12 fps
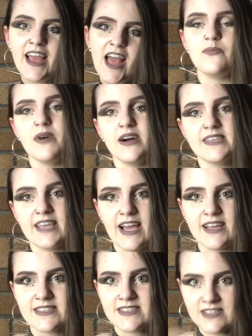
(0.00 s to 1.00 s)
But
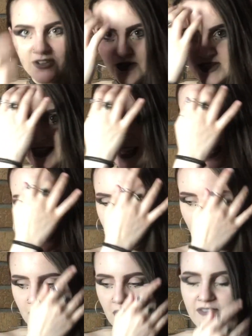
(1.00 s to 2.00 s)
yes, Not Today is one
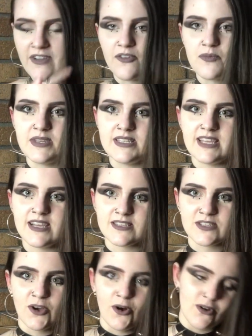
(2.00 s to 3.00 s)
of my favourite BTS
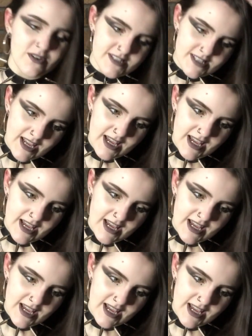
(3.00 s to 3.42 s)
songs.